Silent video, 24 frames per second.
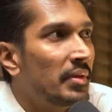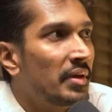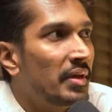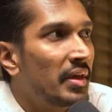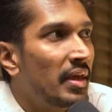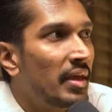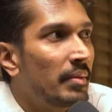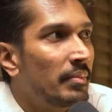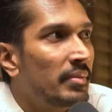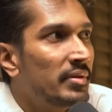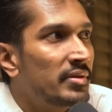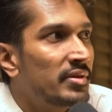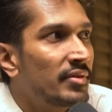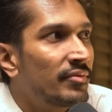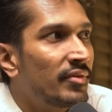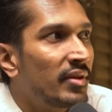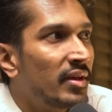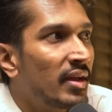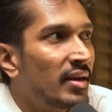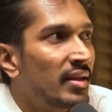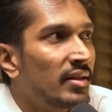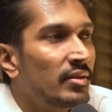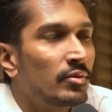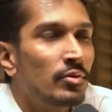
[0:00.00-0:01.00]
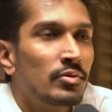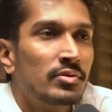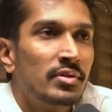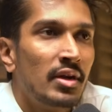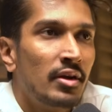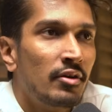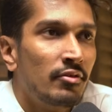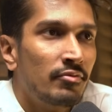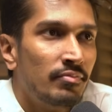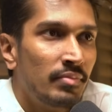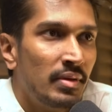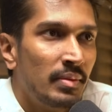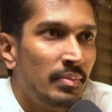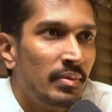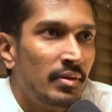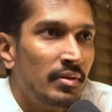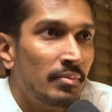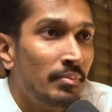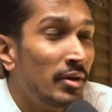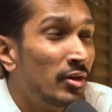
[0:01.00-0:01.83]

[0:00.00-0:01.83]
The game is if you're getting those kind of people,